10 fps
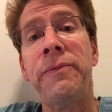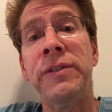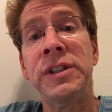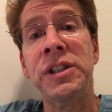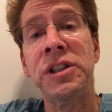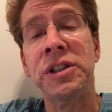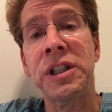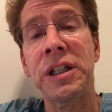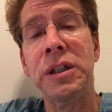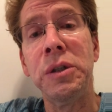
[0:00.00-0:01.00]
physicians
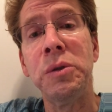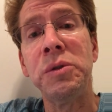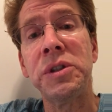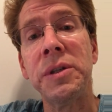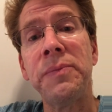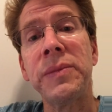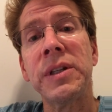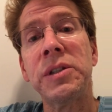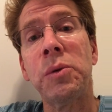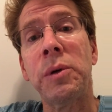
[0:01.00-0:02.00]
can use
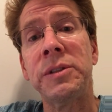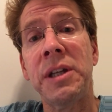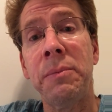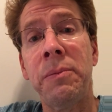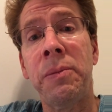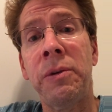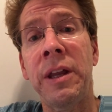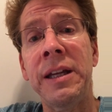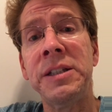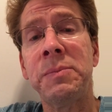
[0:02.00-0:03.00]
to
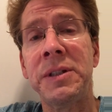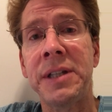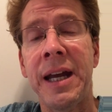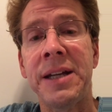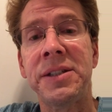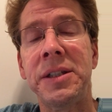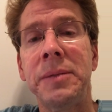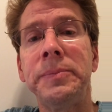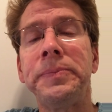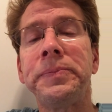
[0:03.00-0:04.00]
replace
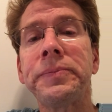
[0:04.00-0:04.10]
potassium